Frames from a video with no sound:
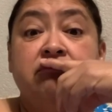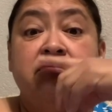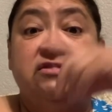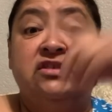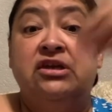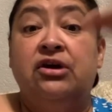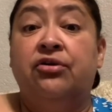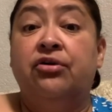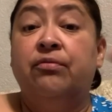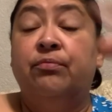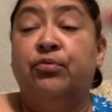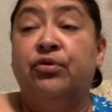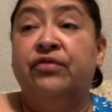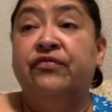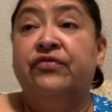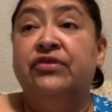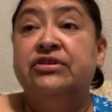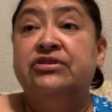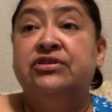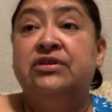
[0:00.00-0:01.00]
tell her
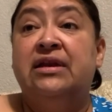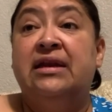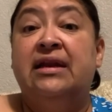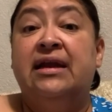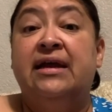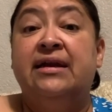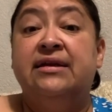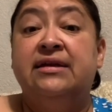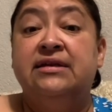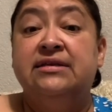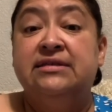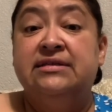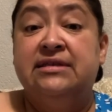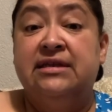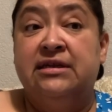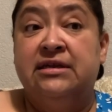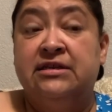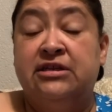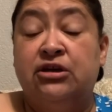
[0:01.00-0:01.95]
boyfriend to lend us the